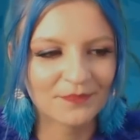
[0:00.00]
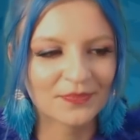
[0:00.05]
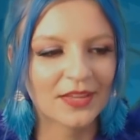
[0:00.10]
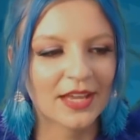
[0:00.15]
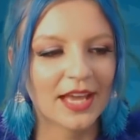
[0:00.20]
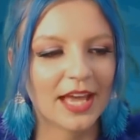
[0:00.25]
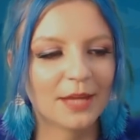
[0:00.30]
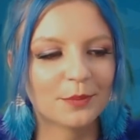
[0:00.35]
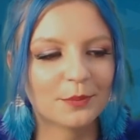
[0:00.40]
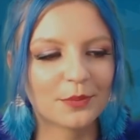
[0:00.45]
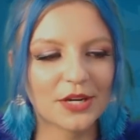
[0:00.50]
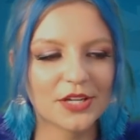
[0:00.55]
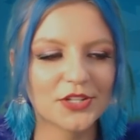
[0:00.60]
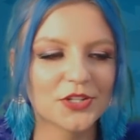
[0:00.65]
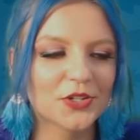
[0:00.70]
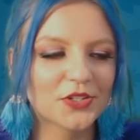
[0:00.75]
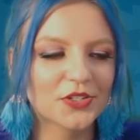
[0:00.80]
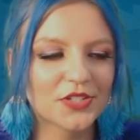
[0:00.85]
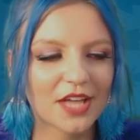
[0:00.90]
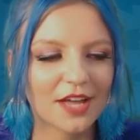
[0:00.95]
And
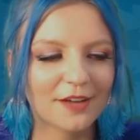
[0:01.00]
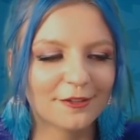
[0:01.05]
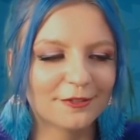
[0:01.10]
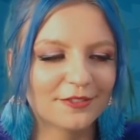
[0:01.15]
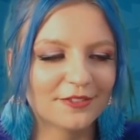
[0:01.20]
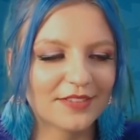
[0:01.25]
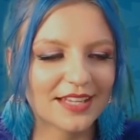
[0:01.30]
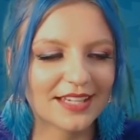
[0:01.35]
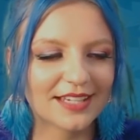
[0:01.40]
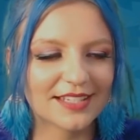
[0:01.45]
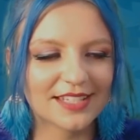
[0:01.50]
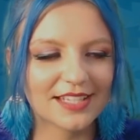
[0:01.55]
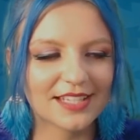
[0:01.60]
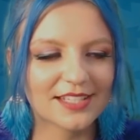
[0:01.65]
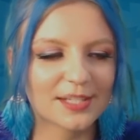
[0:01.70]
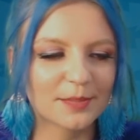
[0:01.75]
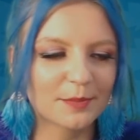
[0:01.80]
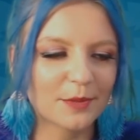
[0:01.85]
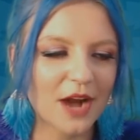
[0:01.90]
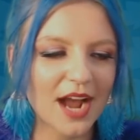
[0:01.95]
brace yourself, it is a
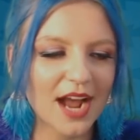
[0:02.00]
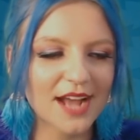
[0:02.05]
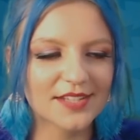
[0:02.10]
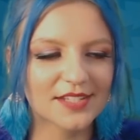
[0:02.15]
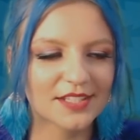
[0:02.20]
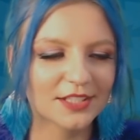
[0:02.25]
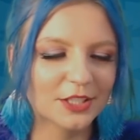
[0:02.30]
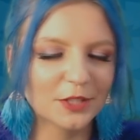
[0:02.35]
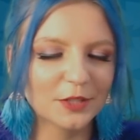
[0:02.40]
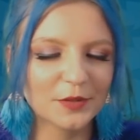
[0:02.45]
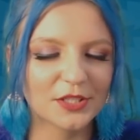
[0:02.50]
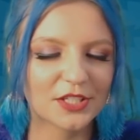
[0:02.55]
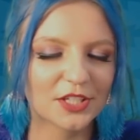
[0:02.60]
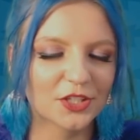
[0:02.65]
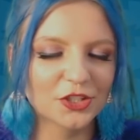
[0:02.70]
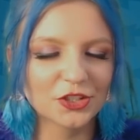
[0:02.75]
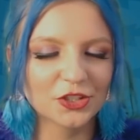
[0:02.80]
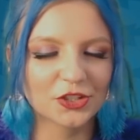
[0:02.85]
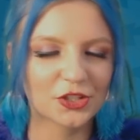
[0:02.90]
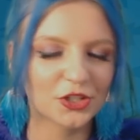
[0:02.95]
surprising new
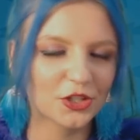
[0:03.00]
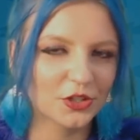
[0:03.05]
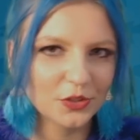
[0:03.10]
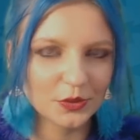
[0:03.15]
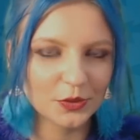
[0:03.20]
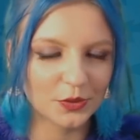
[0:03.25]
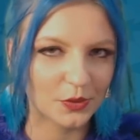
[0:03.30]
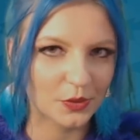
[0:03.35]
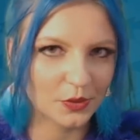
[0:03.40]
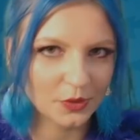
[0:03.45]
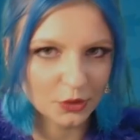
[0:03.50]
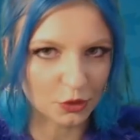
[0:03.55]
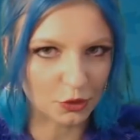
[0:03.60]
addition to,